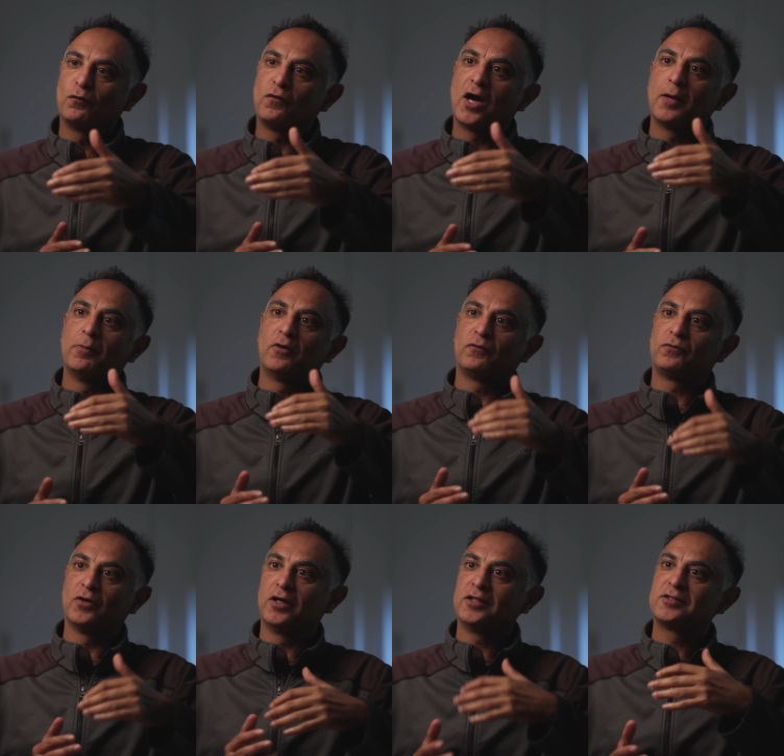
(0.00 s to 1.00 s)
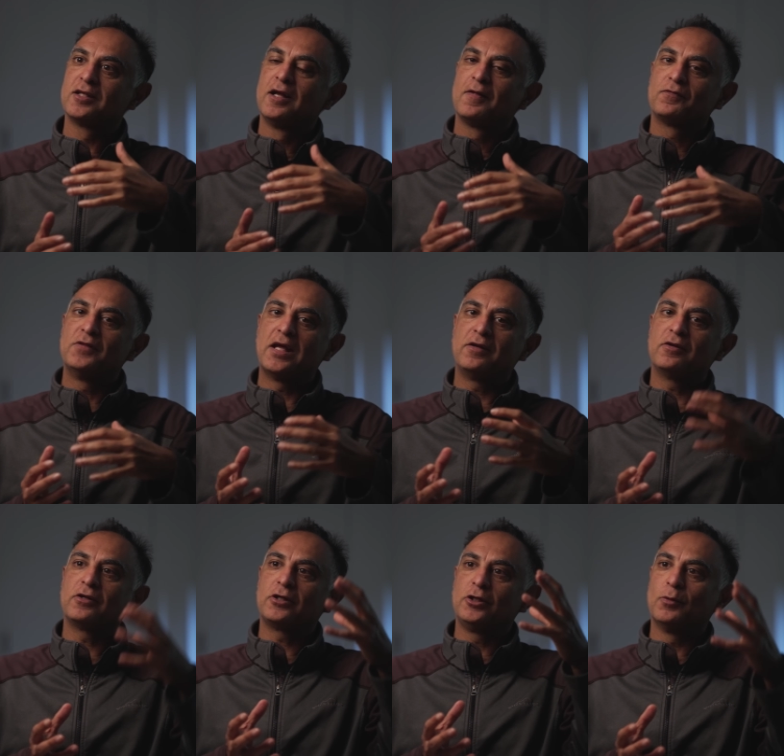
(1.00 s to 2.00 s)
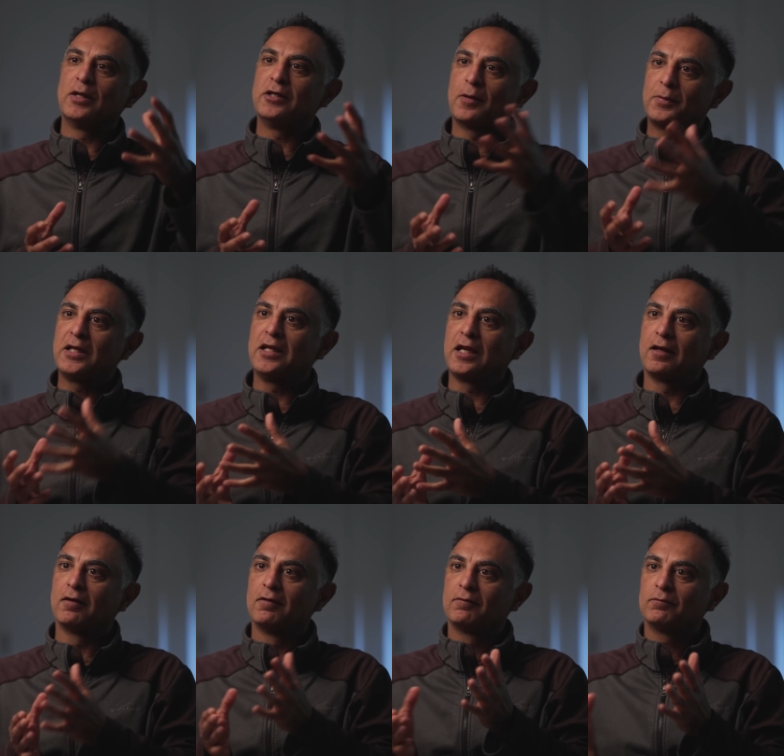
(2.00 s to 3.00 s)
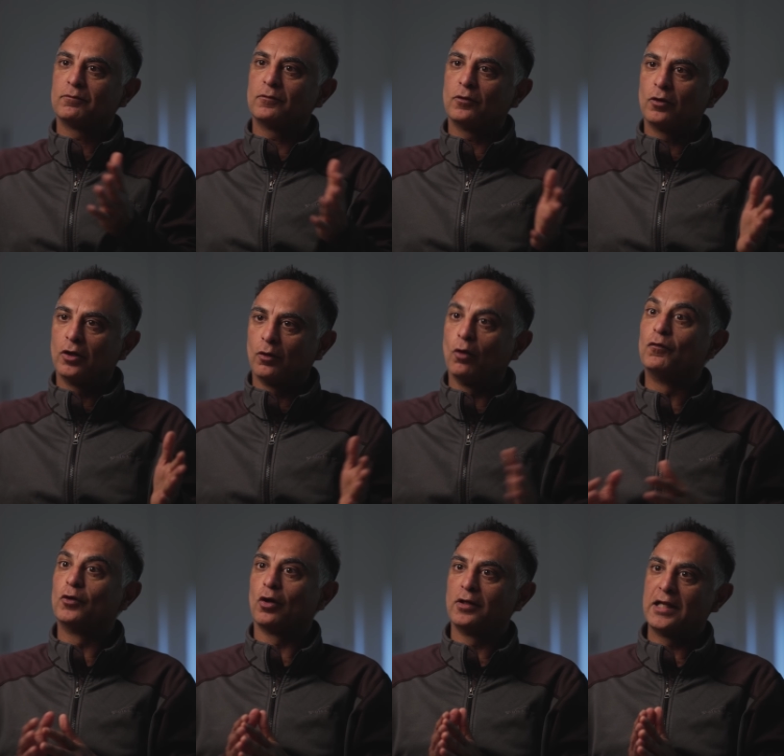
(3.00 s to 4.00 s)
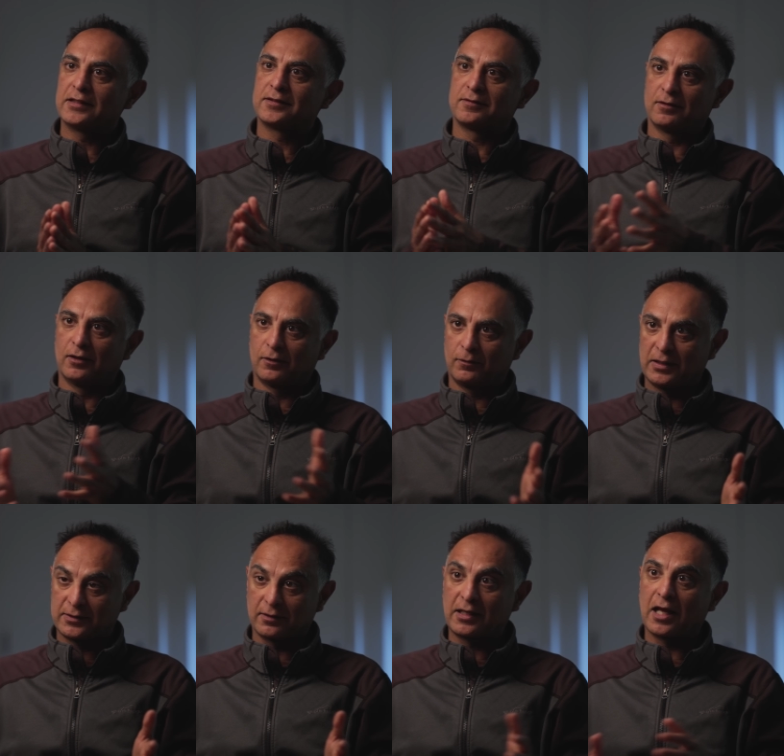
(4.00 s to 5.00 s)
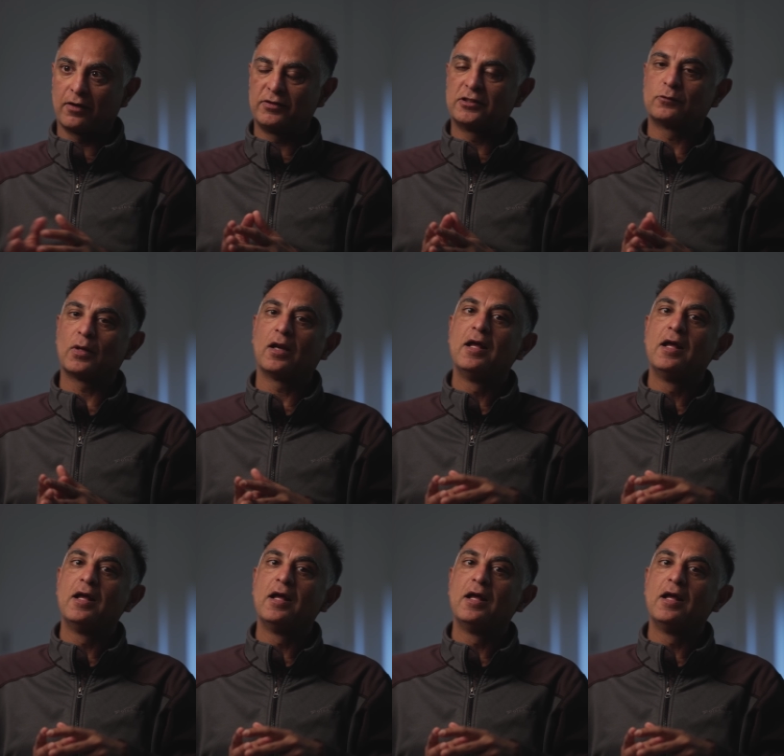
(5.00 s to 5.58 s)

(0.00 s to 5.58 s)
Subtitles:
fiber first, then you end up eating overall lesser calories as well.